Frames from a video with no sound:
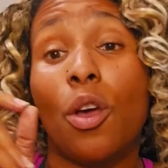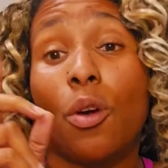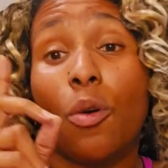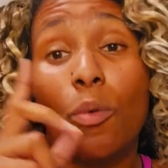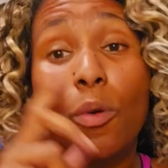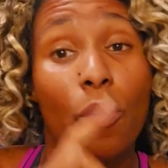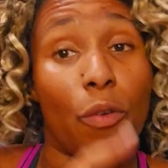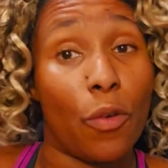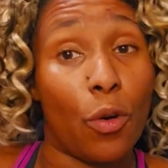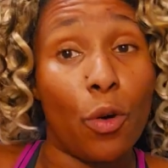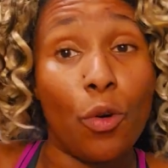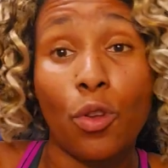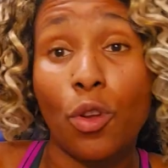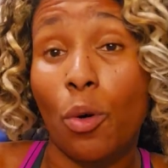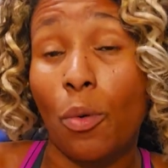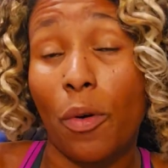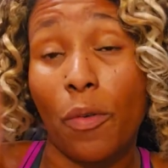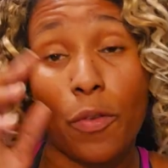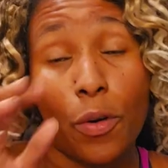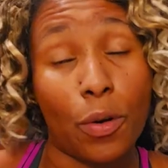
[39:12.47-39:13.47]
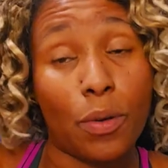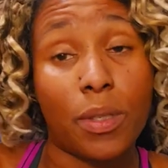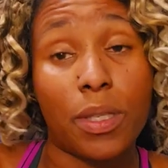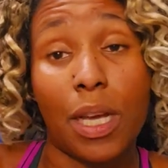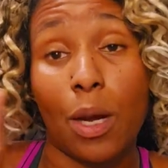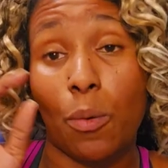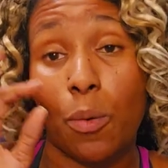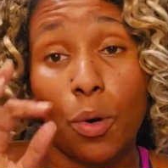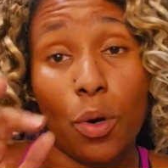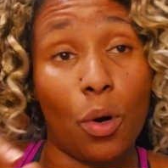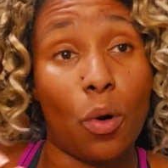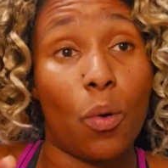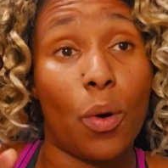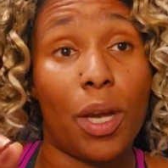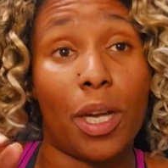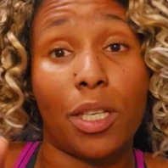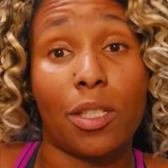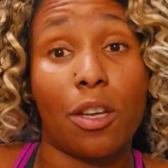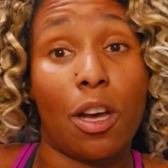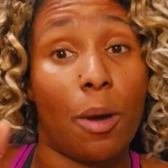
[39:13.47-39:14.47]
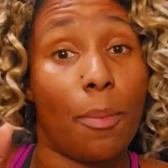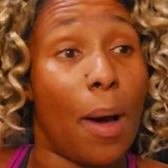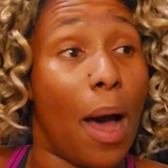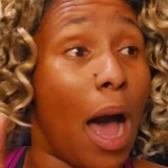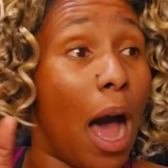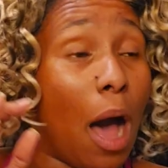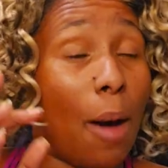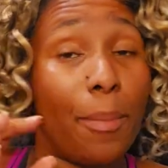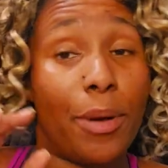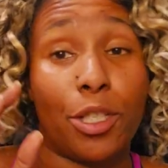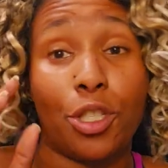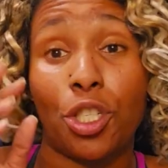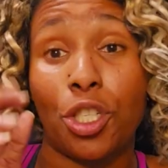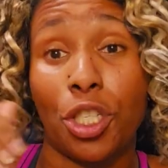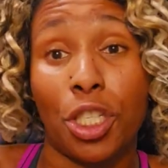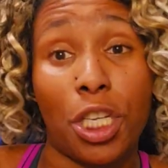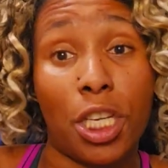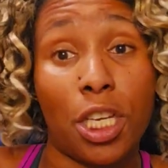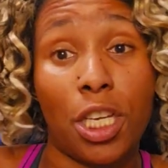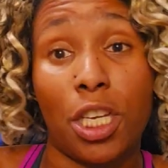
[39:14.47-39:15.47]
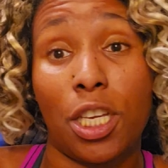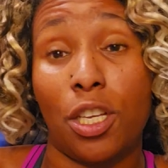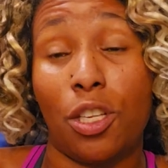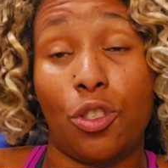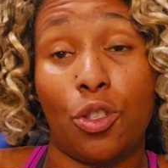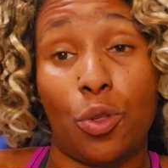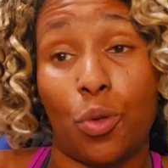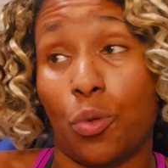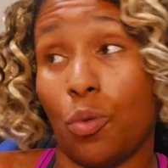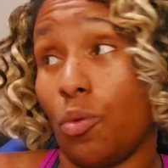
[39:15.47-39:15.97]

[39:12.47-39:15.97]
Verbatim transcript: gonna reverse that real quick and talk about how much she